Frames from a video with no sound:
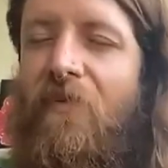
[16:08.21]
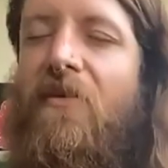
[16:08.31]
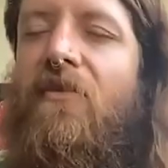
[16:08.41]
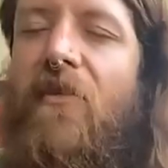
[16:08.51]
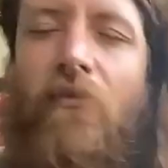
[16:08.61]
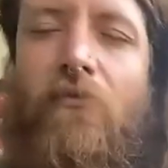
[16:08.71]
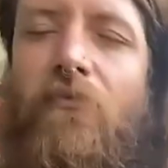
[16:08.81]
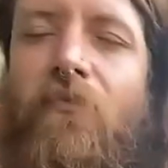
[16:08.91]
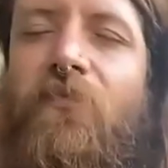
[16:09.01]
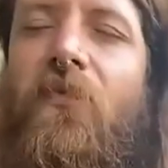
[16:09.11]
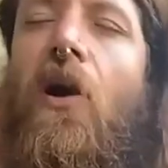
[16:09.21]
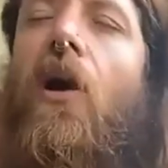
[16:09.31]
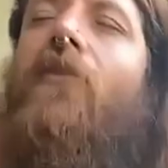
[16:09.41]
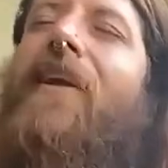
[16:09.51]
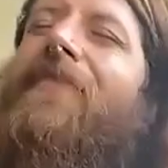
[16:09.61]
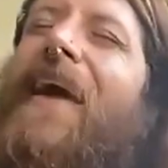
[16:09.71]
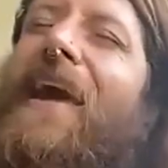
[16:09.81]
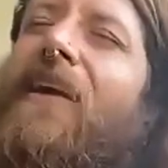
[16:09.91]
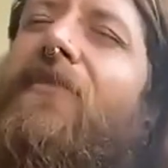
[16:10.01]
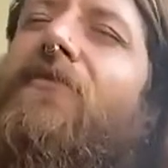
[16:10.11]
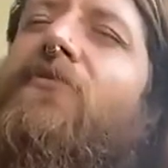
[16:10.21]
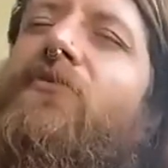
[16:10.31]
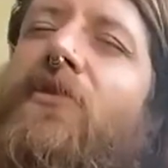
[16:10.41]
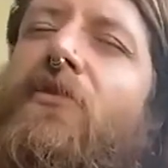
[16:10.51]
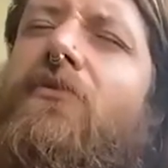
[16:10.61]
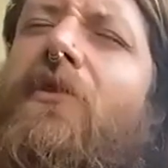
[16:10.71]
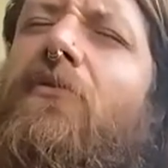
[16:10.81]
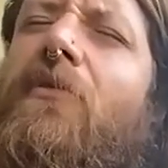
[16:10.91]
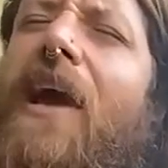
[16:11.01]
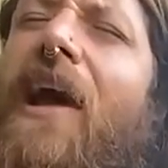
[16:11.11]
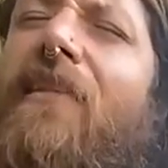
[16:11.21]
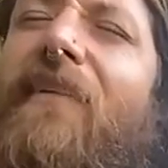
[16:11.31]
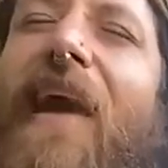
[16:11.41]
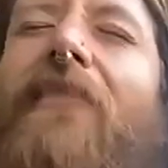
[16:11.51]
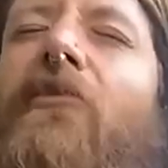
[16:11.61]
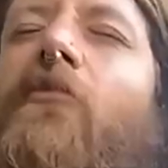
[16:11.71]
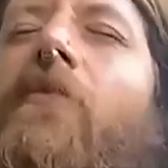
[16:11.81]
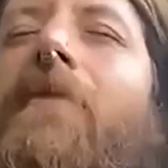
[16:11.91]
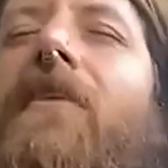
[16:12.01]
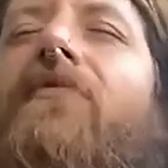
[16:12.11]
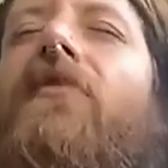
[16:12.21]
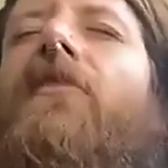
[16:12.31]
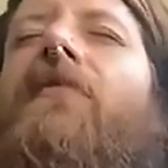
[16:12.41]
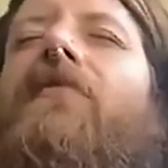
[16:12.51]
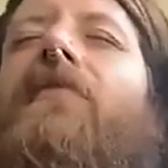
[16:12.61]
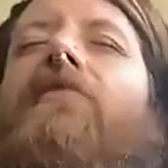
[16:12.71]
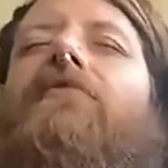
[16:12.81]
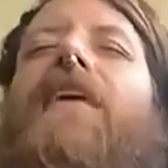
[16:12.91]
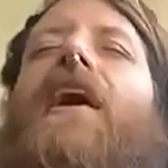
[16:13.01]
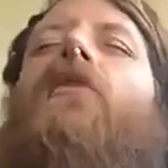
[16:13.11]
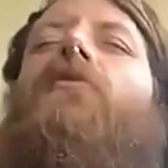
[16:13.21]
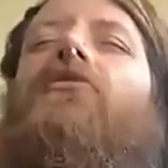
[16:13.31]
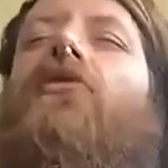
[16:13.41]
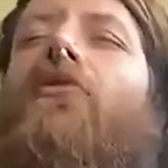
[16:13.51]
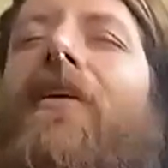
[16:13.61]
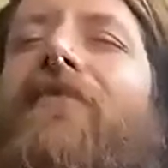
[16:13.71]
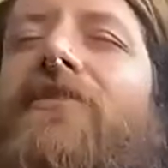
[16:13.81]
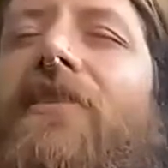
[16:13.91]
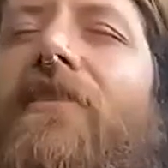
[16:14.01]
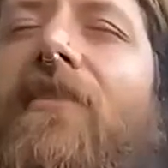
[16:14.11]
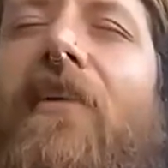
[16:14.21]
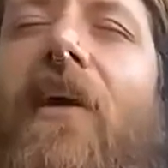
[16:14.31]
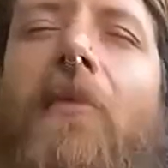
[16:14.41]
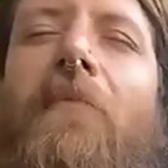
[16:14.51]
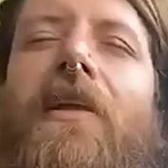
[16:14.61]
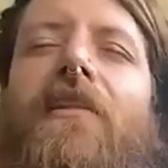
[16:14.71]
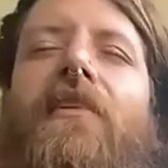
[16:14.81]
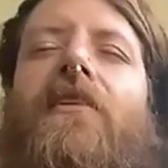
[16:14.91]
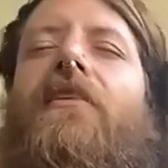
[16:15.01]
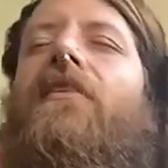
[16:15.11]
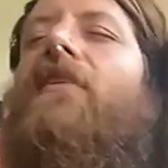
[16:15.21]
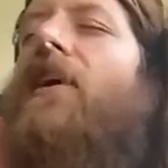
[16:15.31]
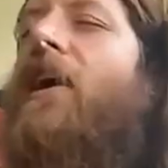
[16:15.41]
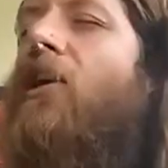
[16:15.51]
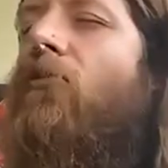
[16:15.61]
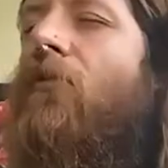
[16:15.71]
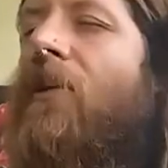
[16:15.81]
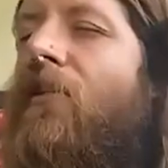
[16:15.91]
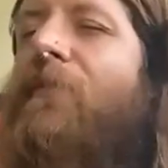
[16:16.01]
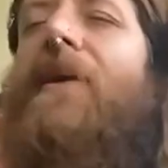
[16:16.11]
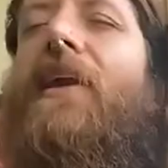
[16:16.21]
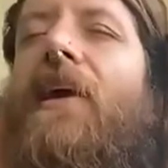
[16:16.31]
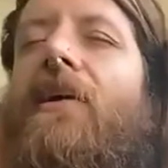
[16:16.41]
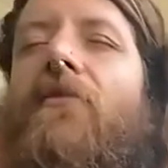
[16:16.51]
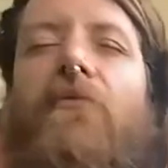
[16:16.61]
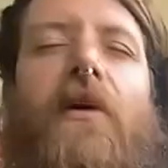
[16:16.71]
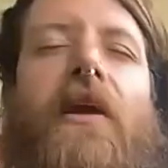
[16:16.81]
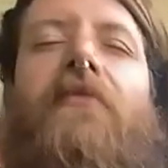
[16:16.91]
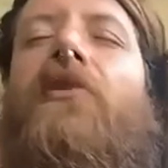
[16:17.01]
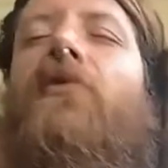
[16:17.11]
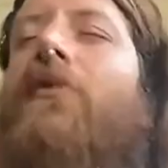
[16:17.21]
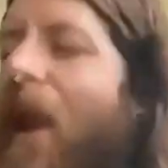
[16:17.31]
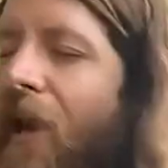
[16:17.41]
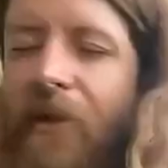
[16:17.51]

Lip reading: So, our great thanks to you, and we ask, how can we be of service to you now with your questions, comments, and inquiries, beginning whenever you would like.